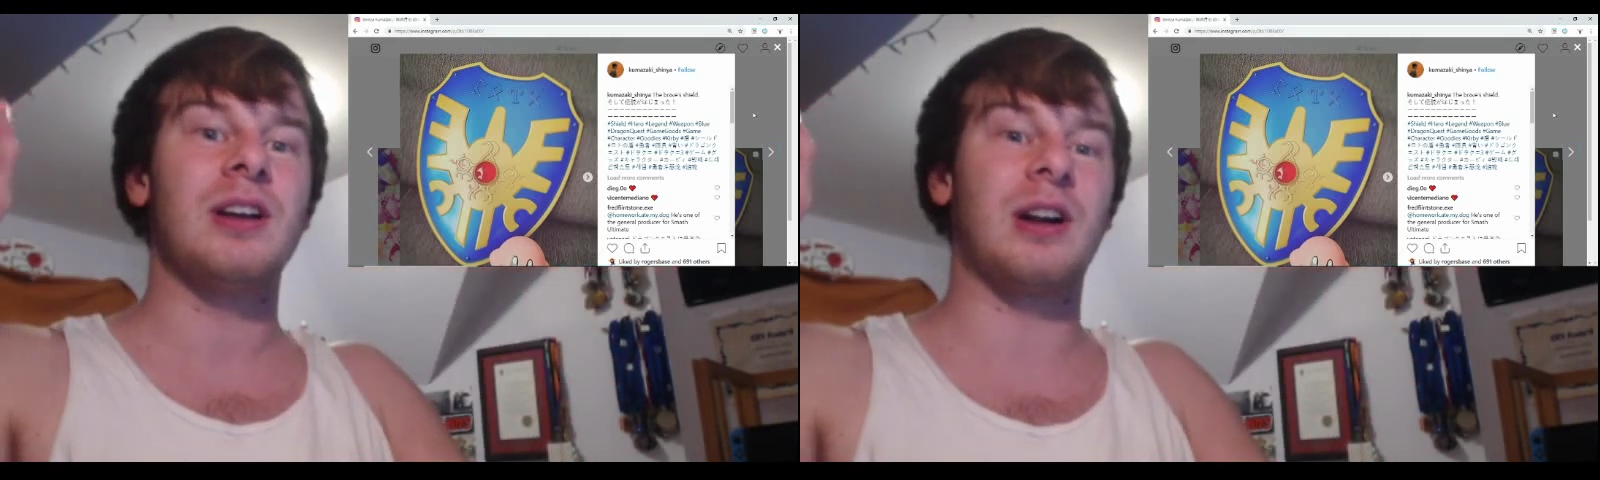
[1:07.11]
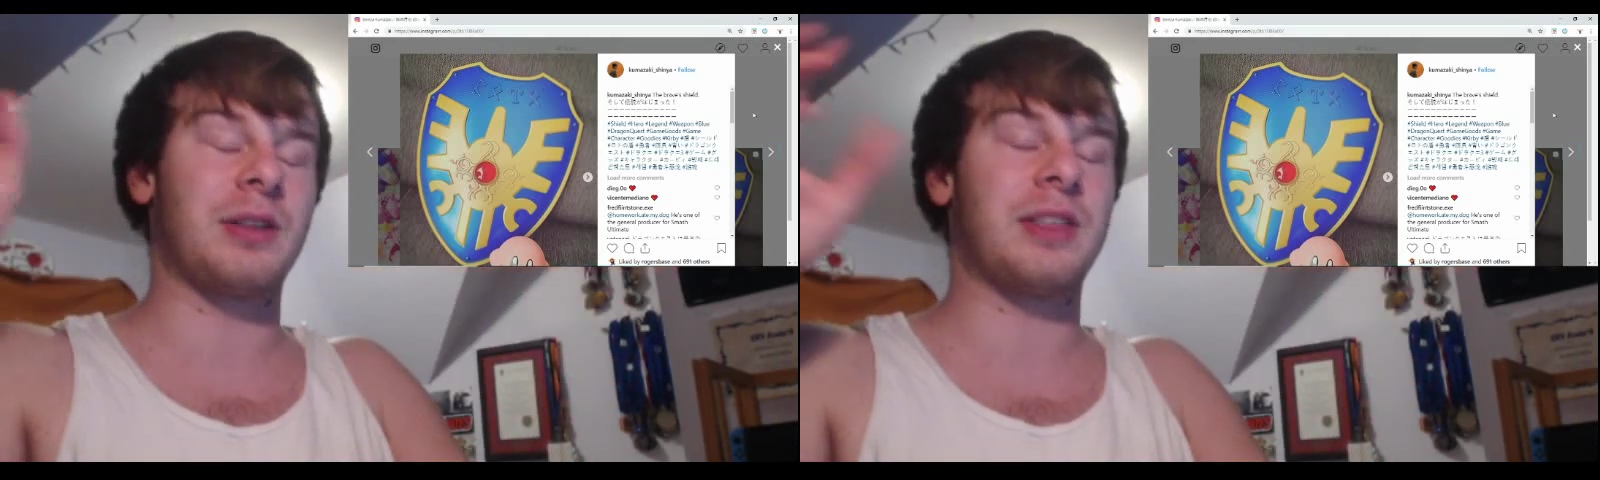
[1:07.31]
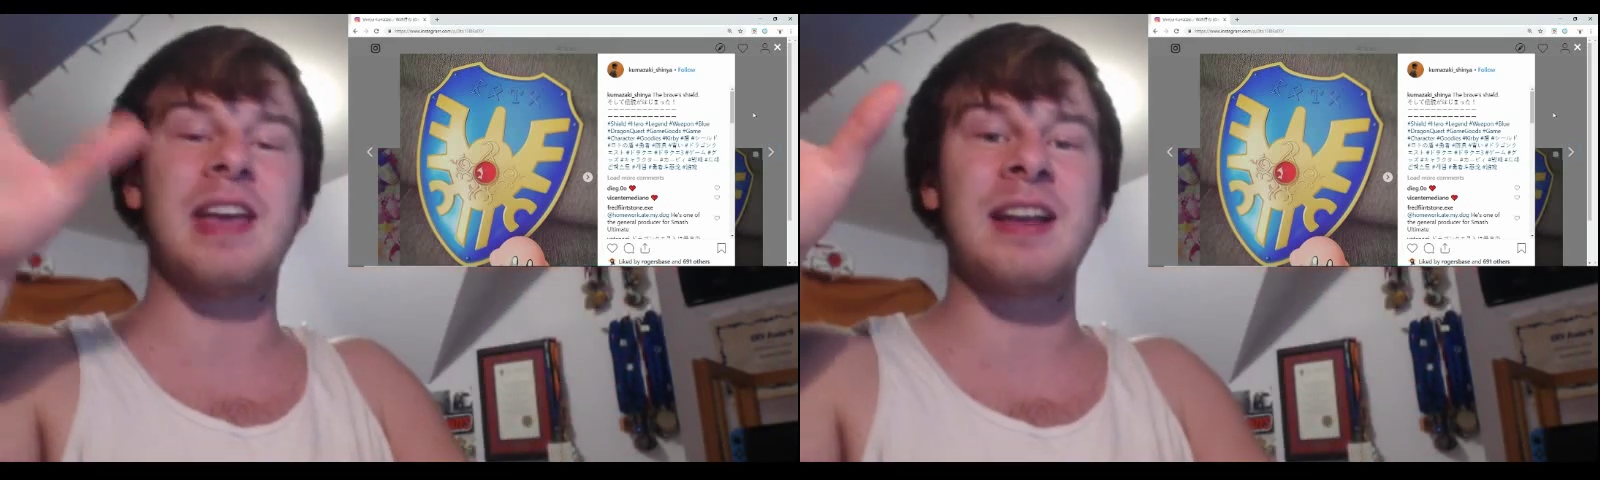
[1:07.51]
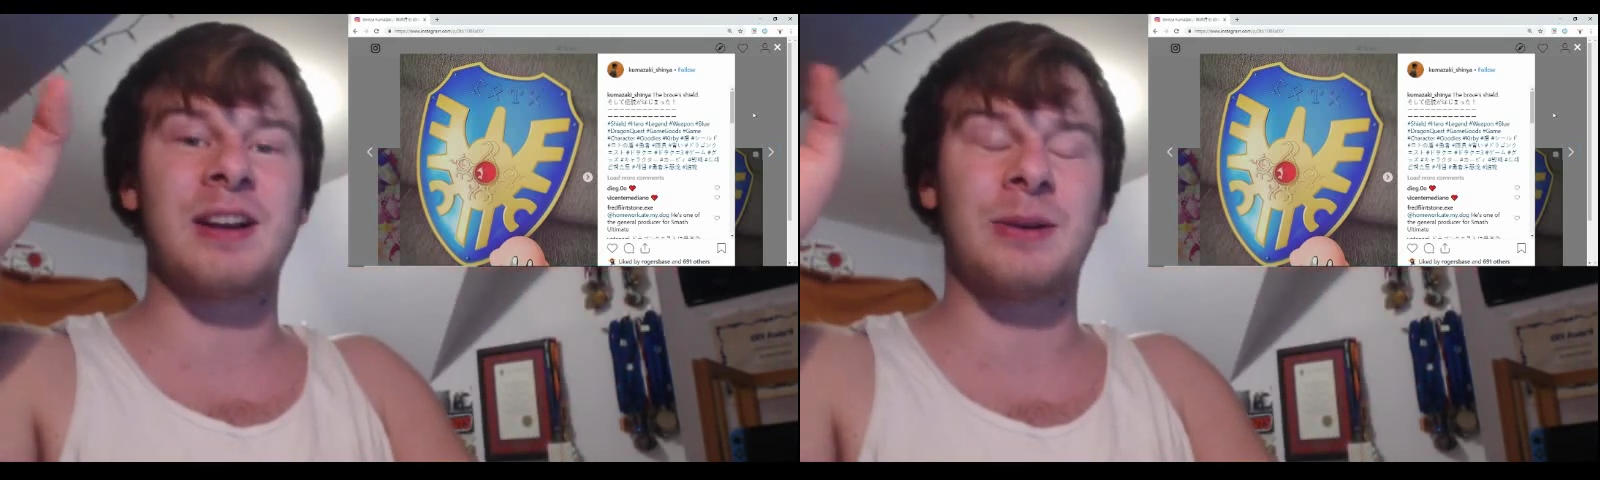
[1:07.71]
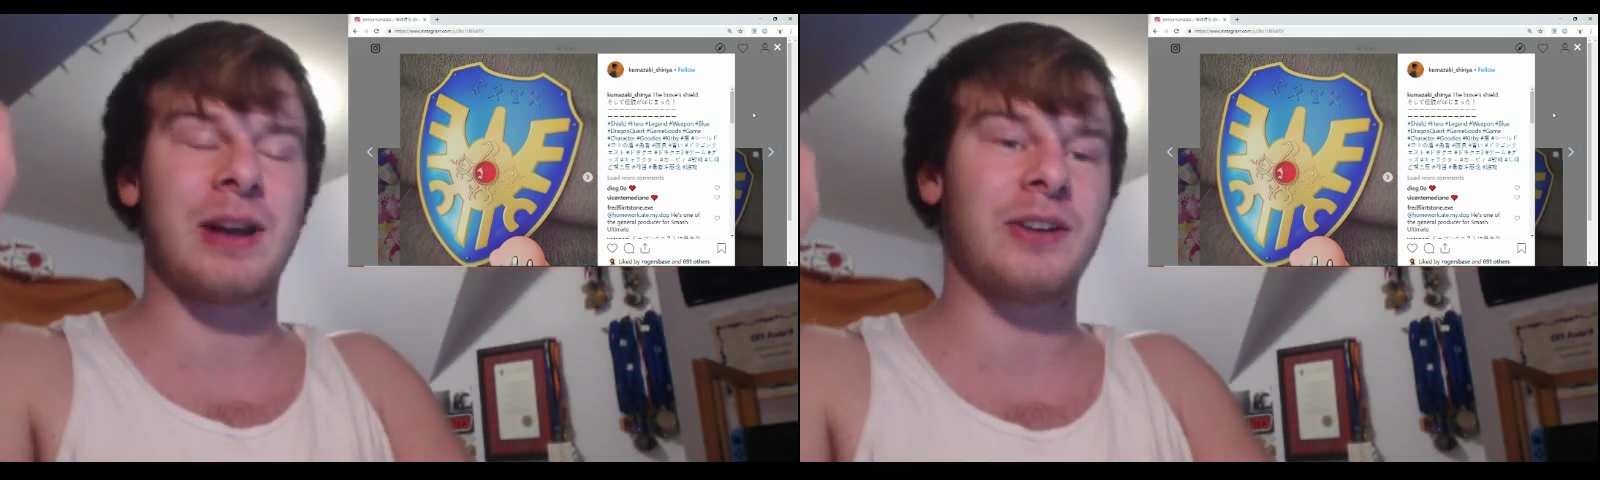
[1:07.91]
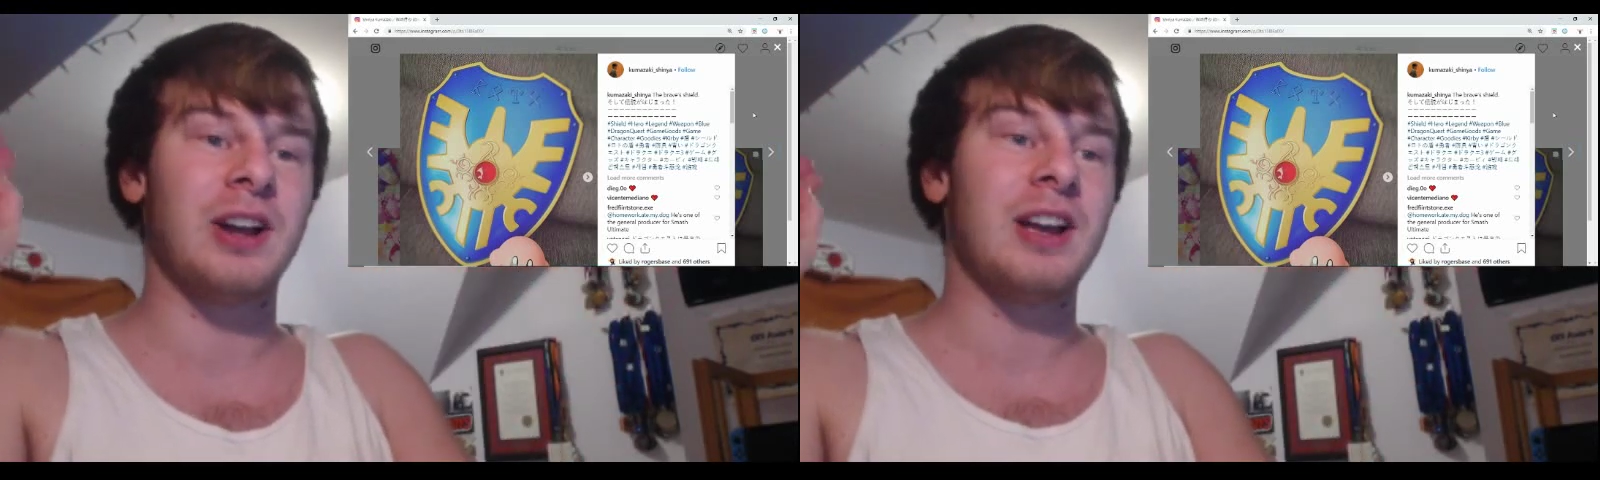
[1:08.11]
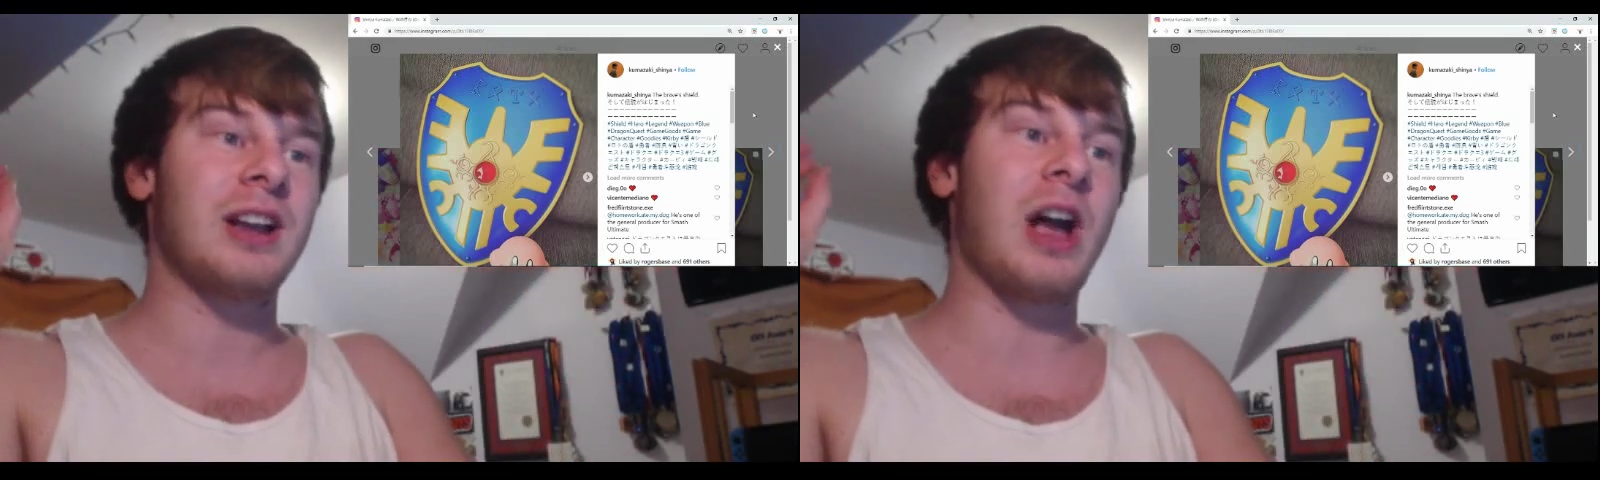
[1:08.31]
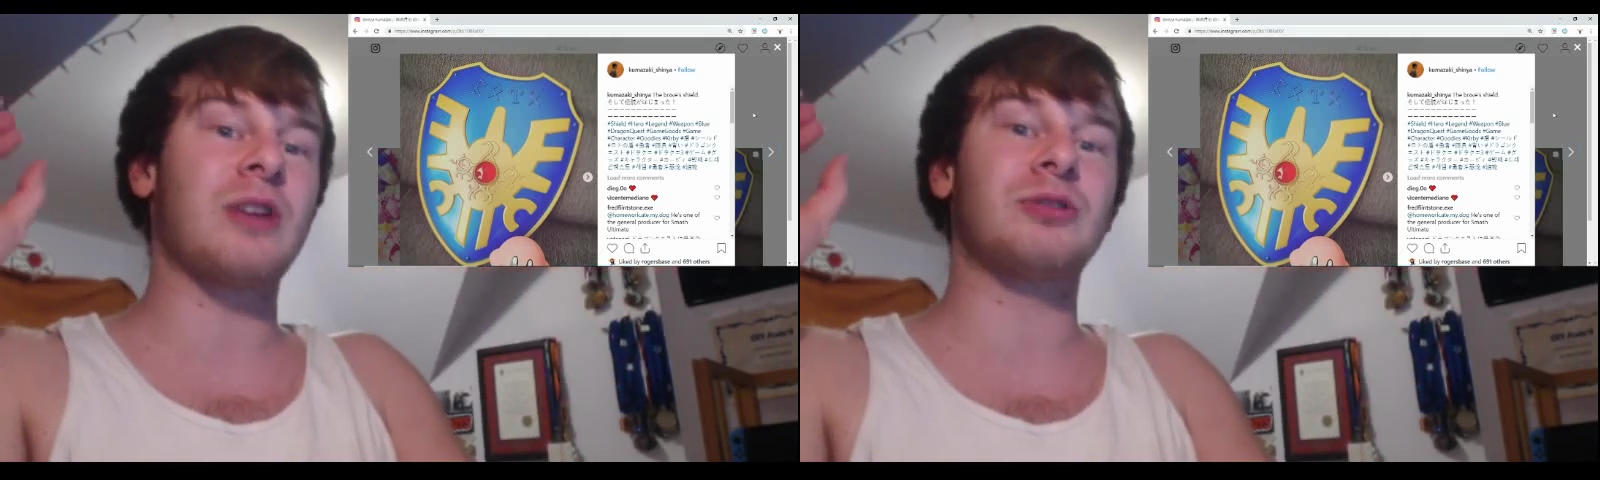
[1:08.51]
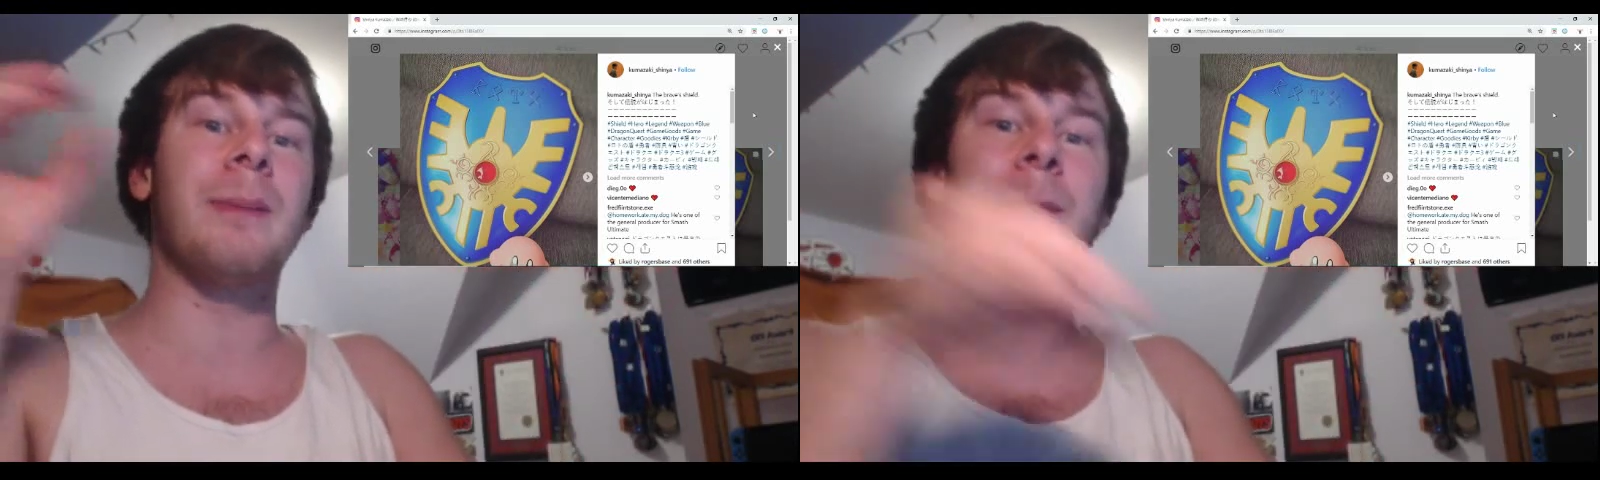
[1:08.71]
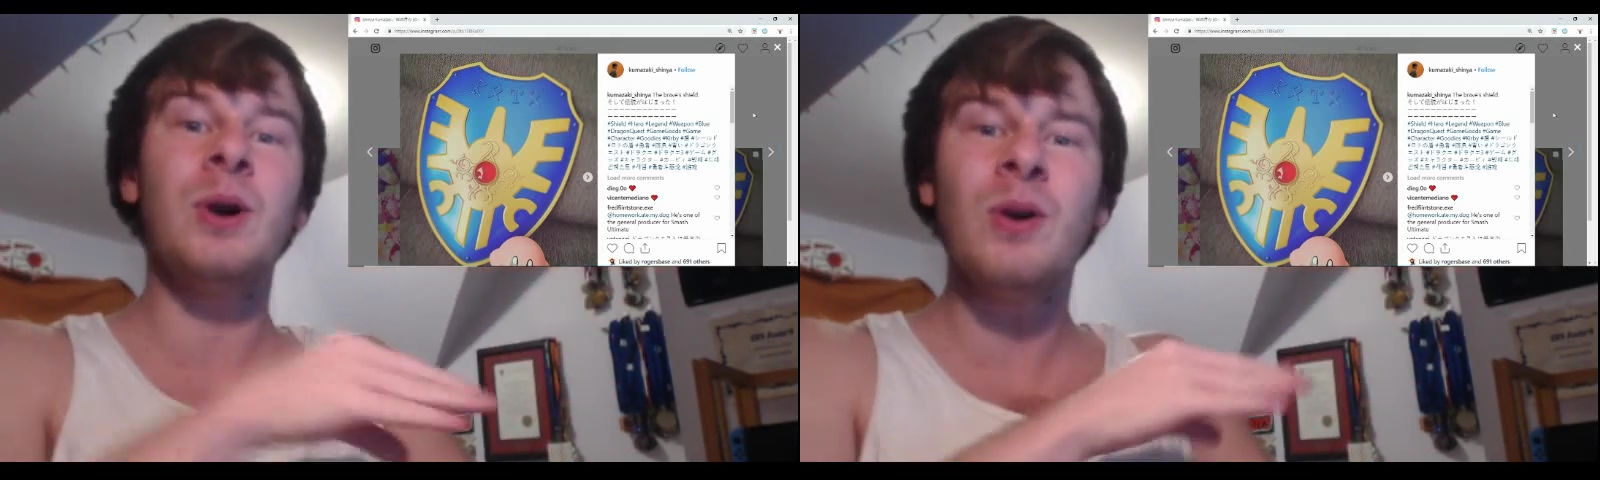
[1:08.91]
or the data or whatever, got
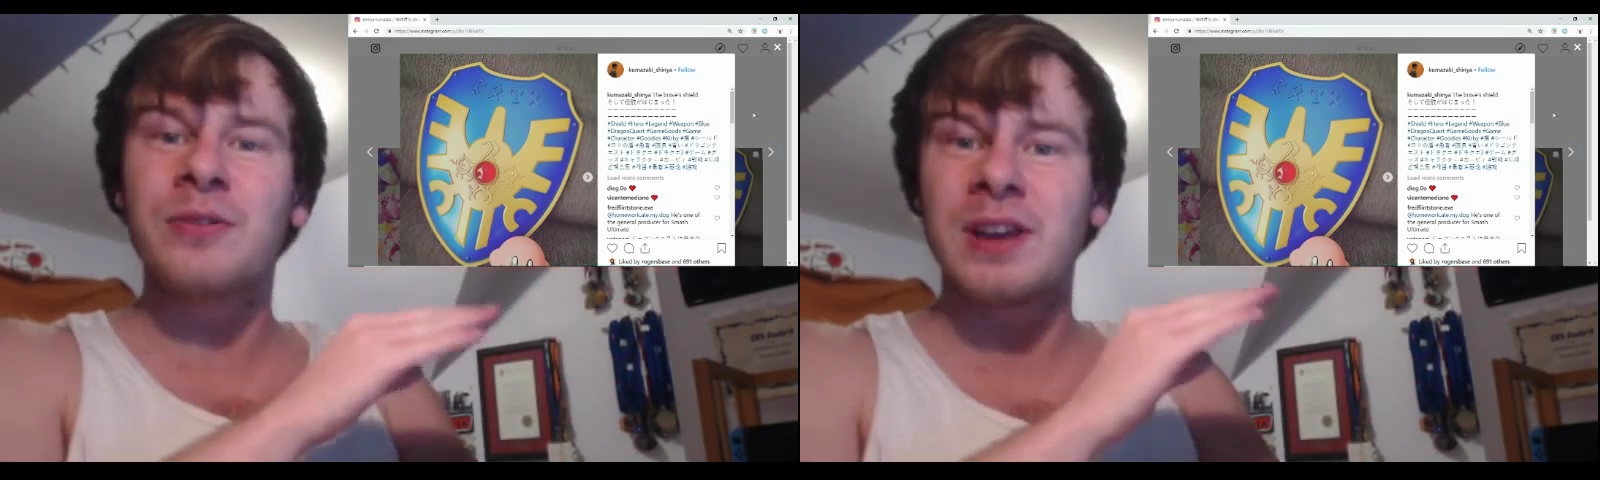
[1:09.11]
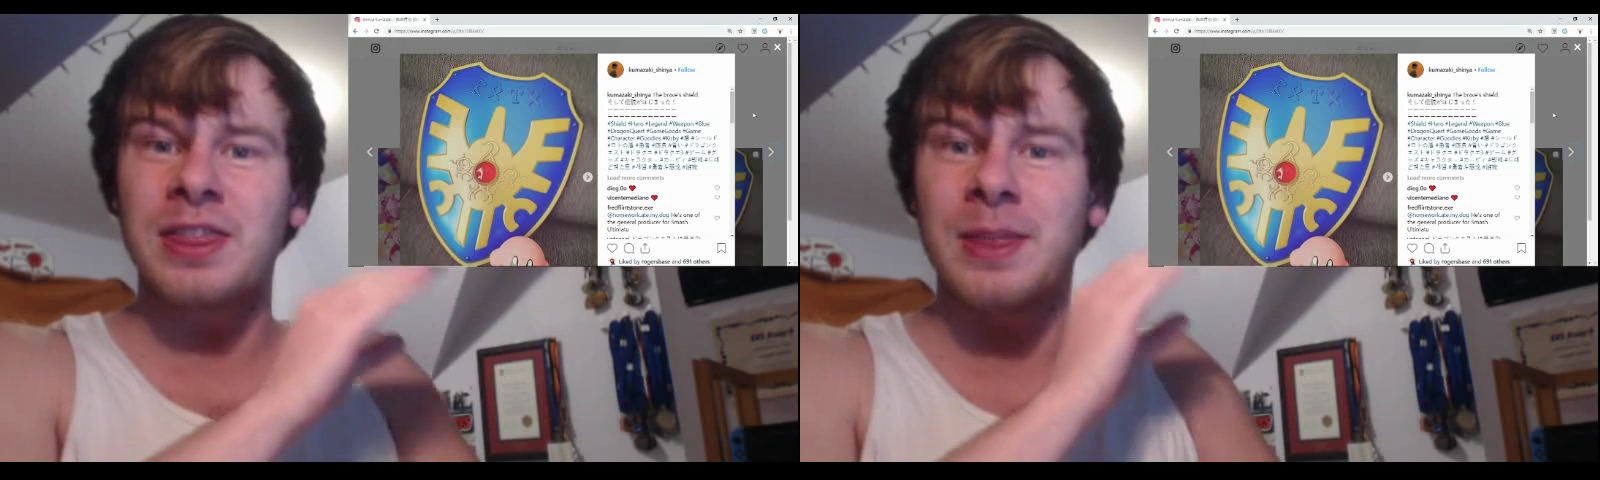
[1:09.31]
removed in